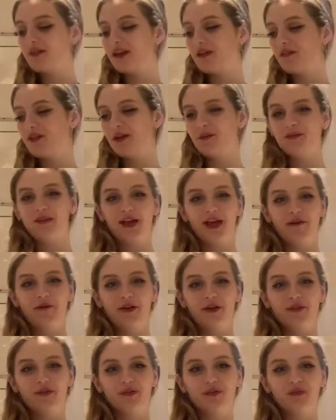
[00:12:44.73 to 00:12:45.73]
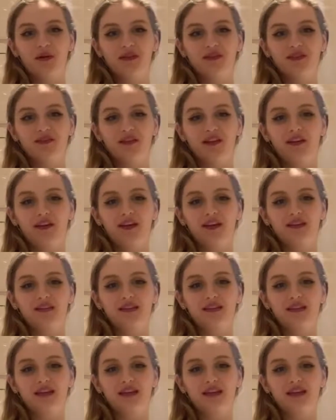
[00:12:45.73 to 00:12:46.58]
get really upset when I talk about stuff like this.